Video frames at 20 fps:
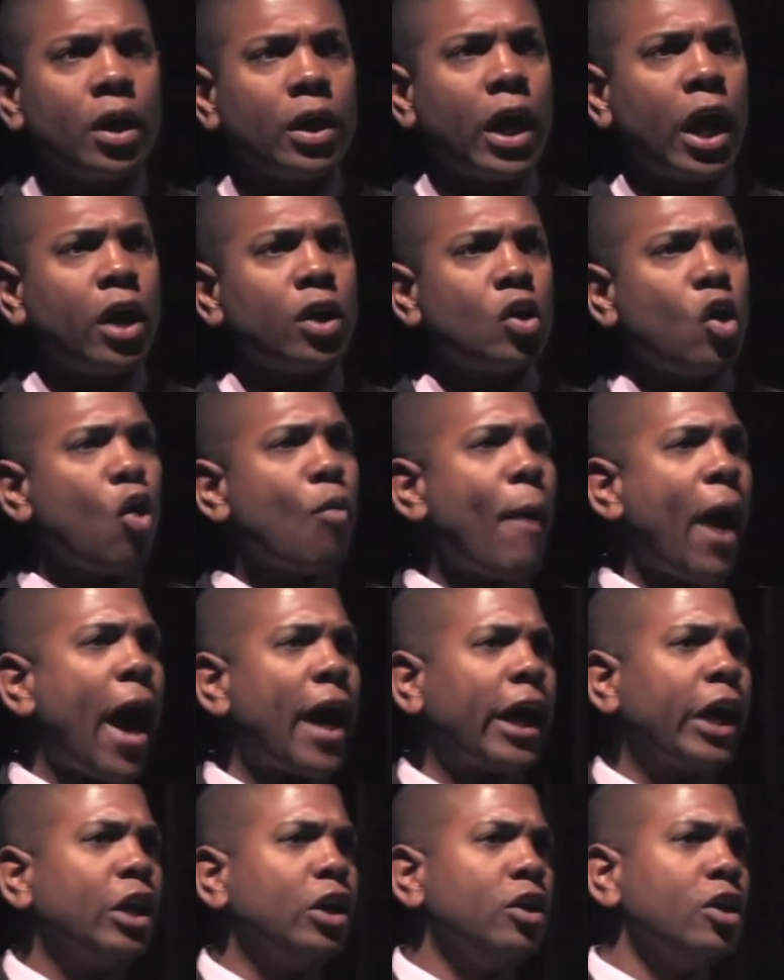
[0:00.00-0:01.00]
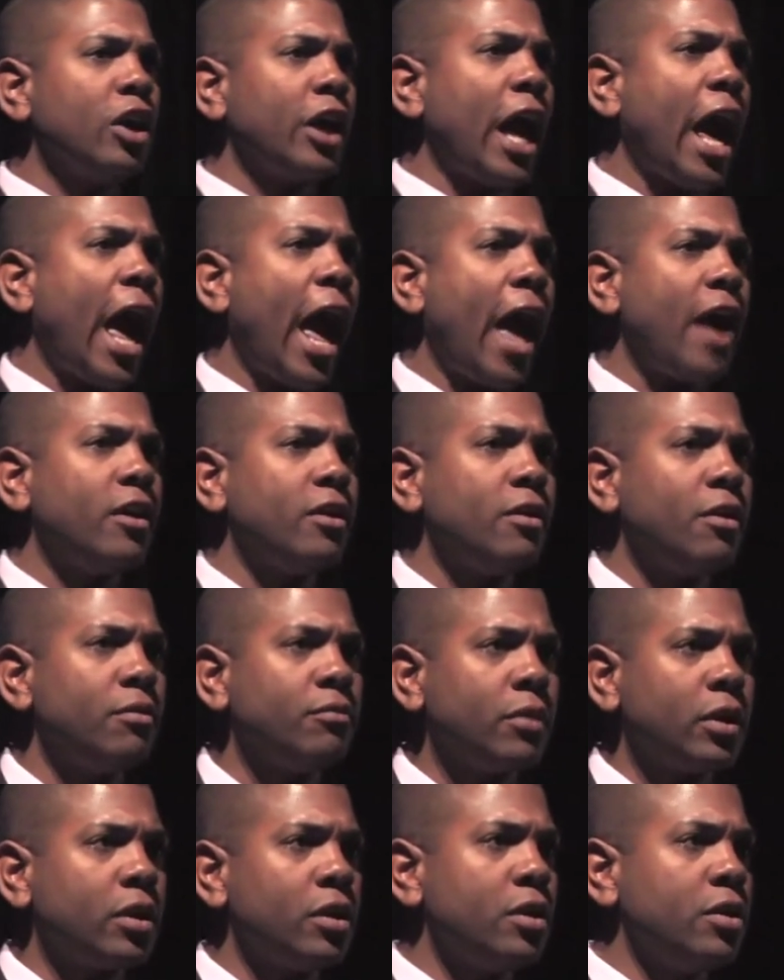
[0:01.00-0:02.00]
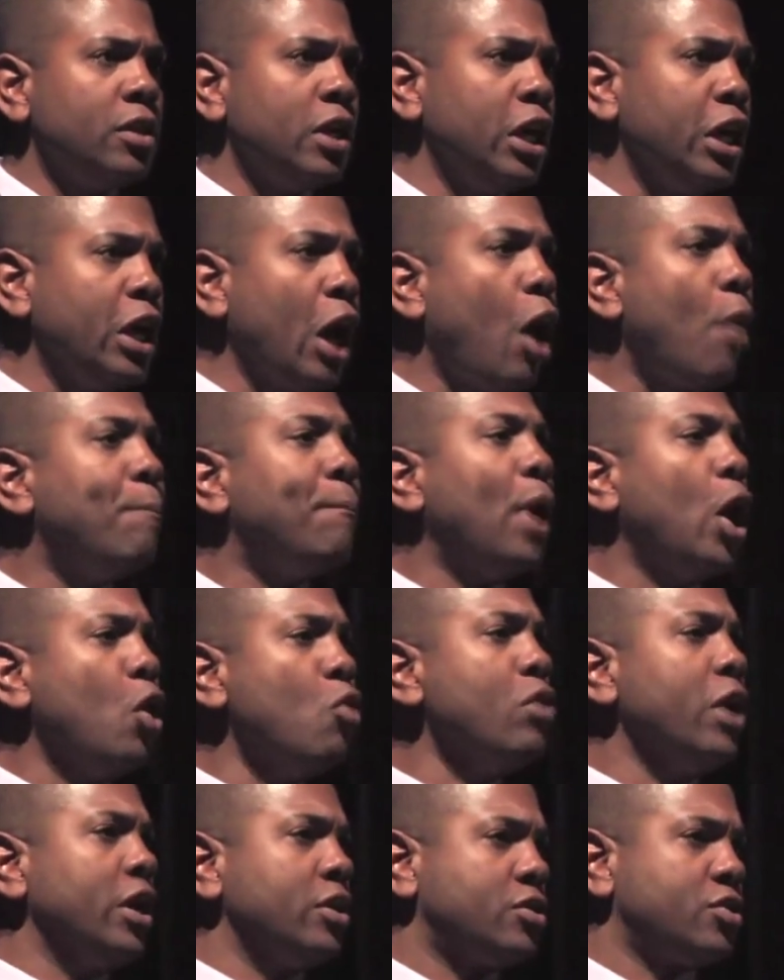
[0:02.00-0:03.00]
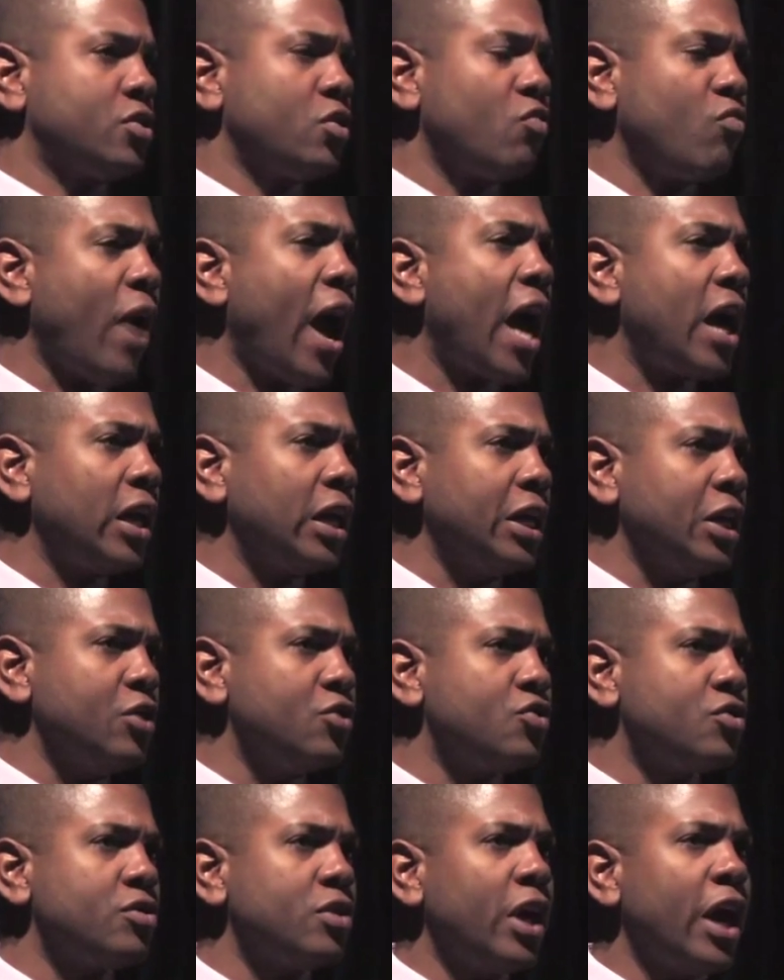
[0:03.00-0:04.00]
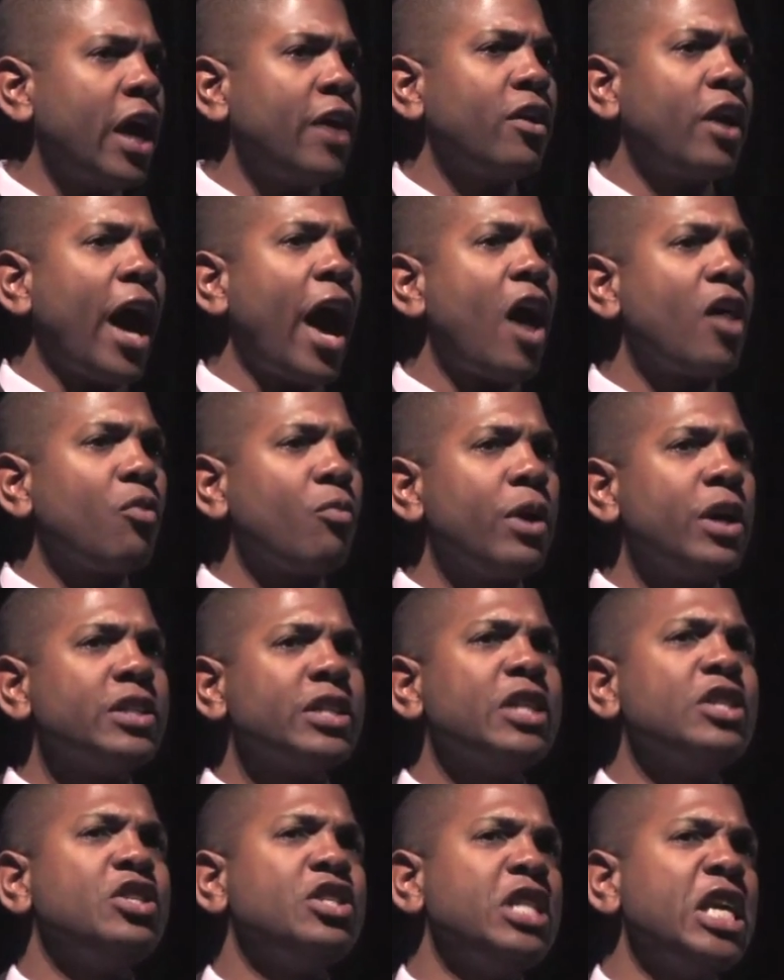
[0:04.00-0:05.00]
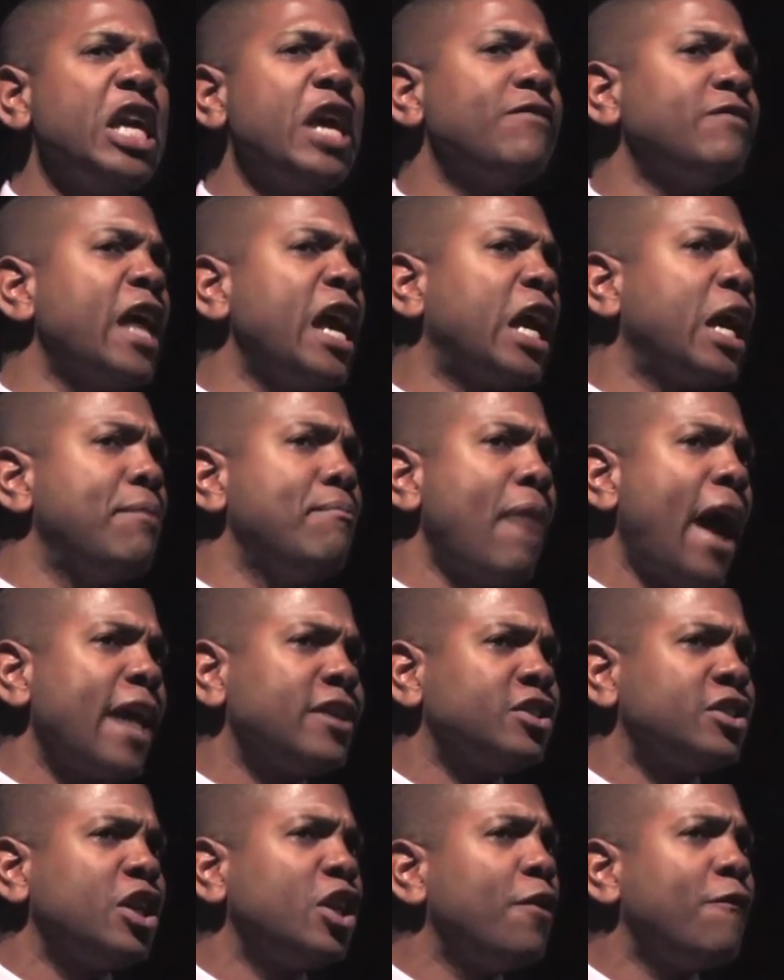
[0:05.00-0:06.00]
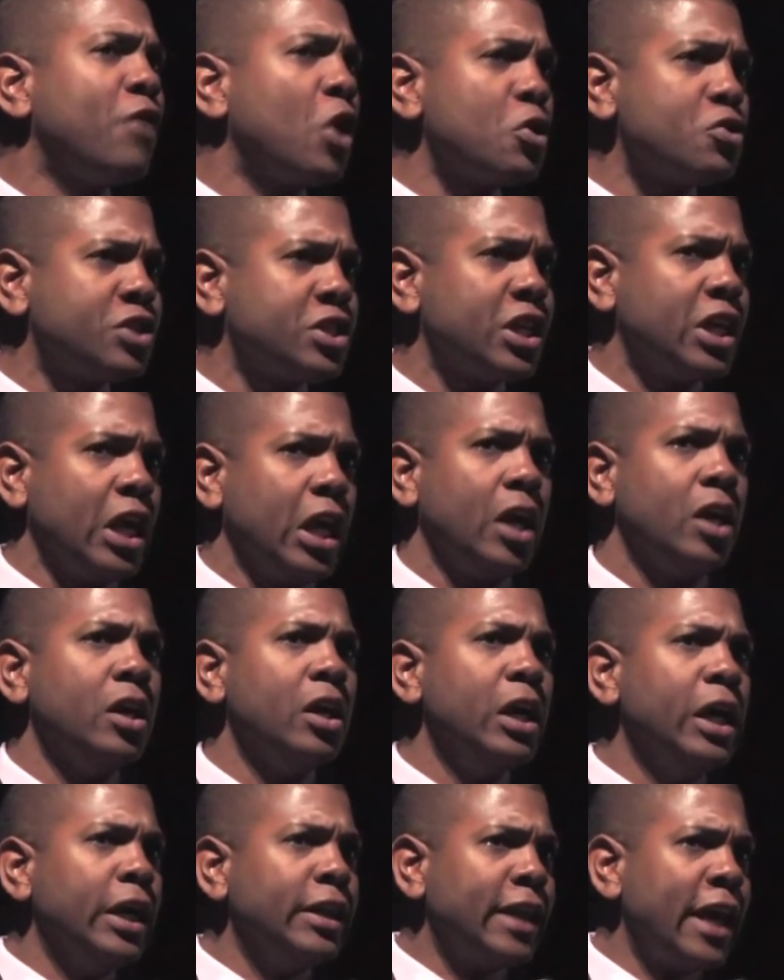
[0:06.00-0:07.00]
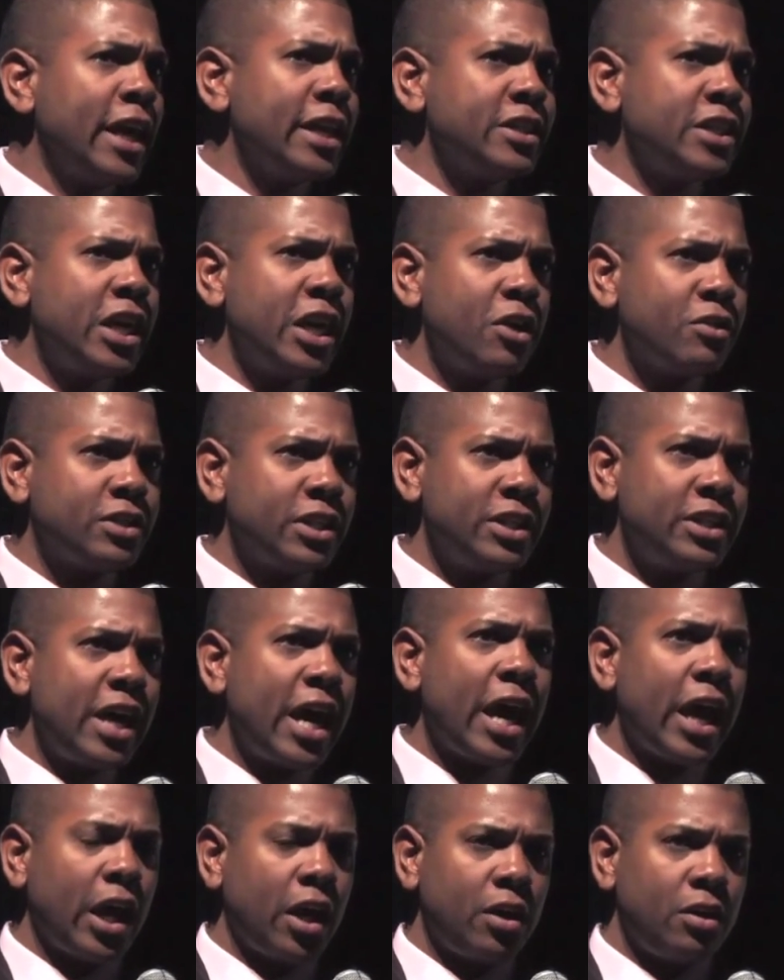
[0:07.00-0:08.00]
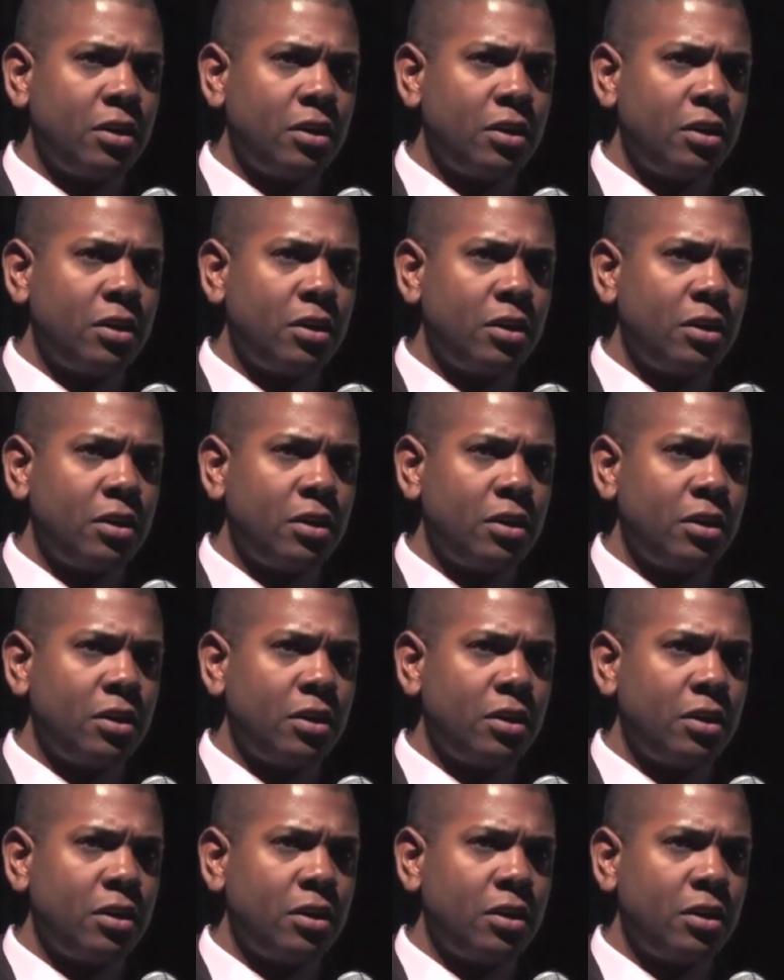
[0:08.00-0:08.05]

can go back and look at the opponents' rallies and gatherings and see if they can match the diversity that is here today.